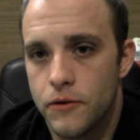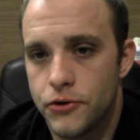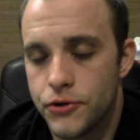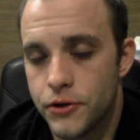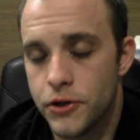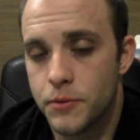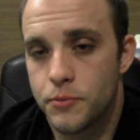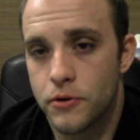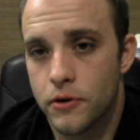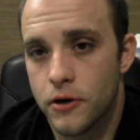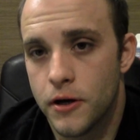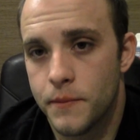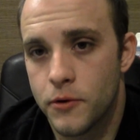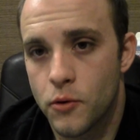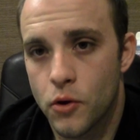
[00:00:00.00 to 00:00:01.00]
During the
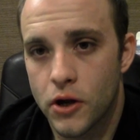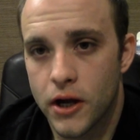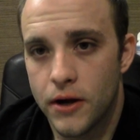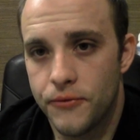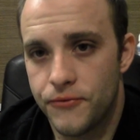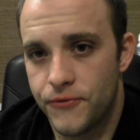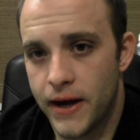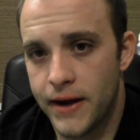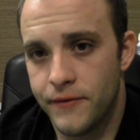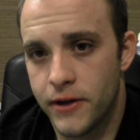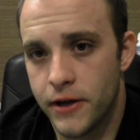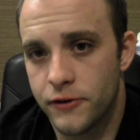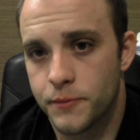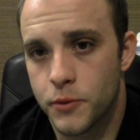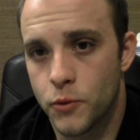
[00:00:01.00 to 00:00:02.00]
program, you work out 5
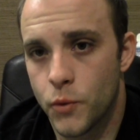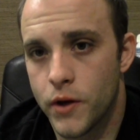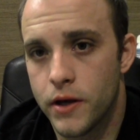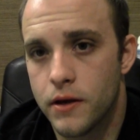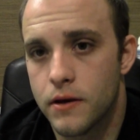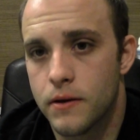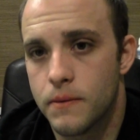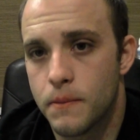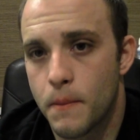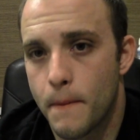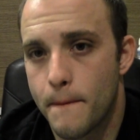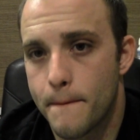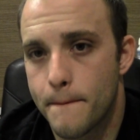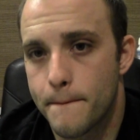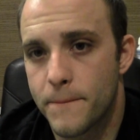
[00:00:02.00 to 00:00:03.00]
days per week.
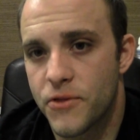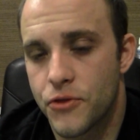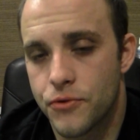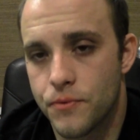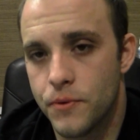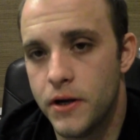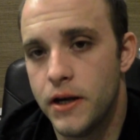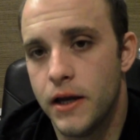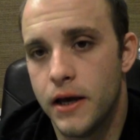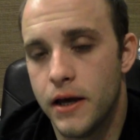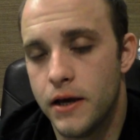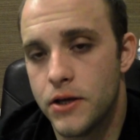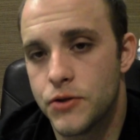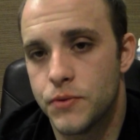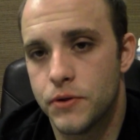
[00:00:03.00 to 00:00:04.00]
3
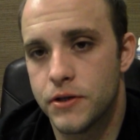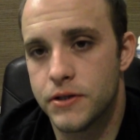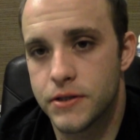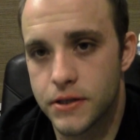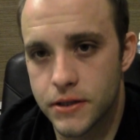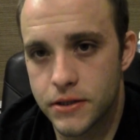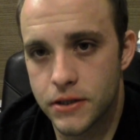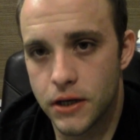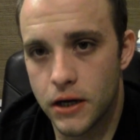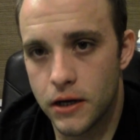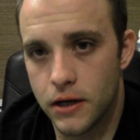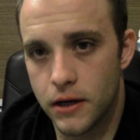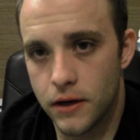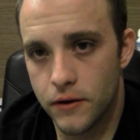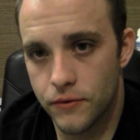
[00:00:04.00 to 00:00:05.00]
days will consist
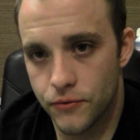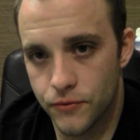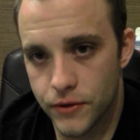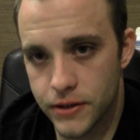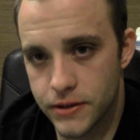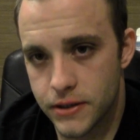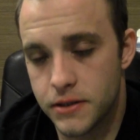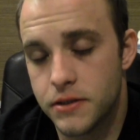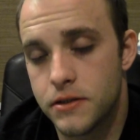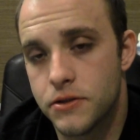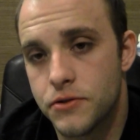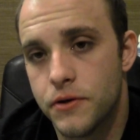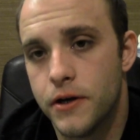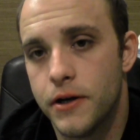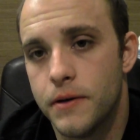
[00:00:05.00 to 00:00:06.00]
of
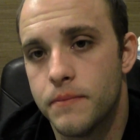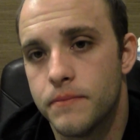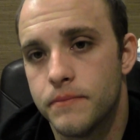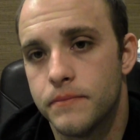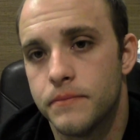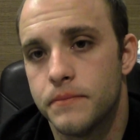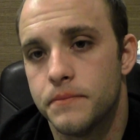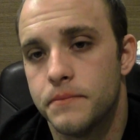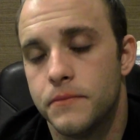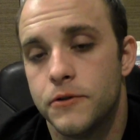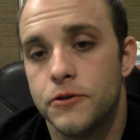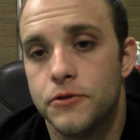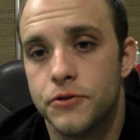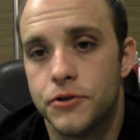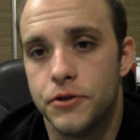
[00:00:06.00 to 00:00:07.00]
resistance training,
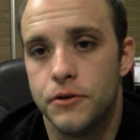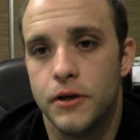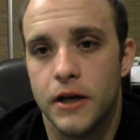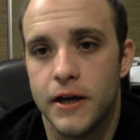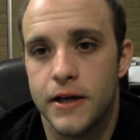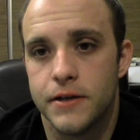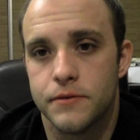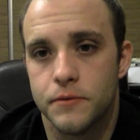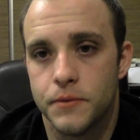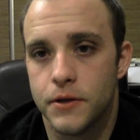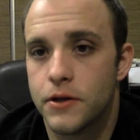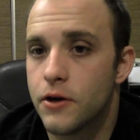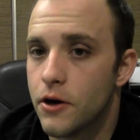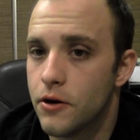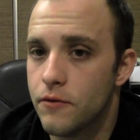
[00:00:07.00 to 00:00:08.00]
2 days will
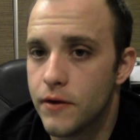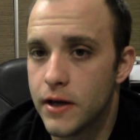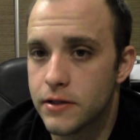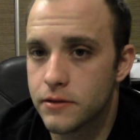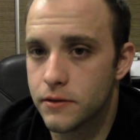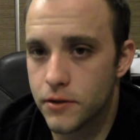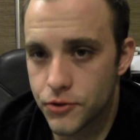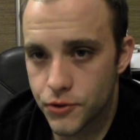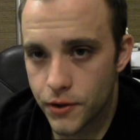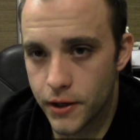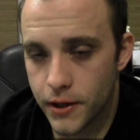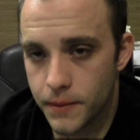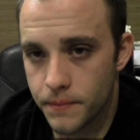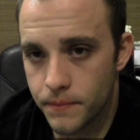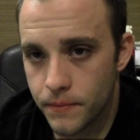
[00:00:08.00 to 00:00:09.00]
be cardiovascular
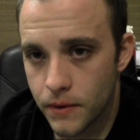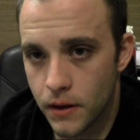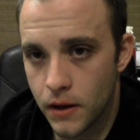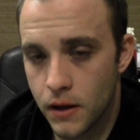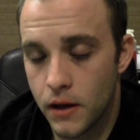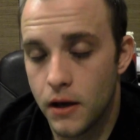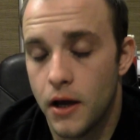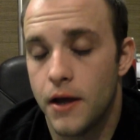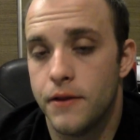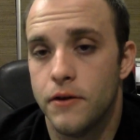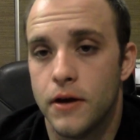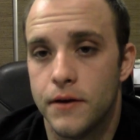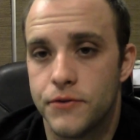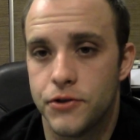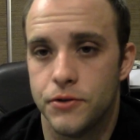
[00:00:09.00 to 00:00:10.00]
training, and then
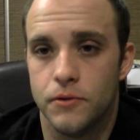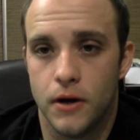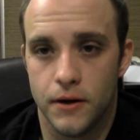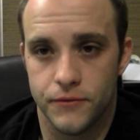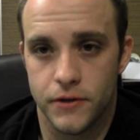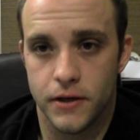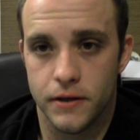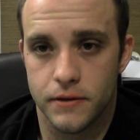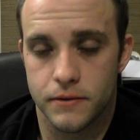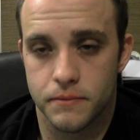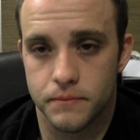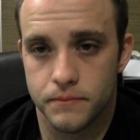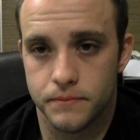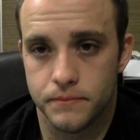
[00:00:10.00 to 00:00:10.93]
you have 2 off days.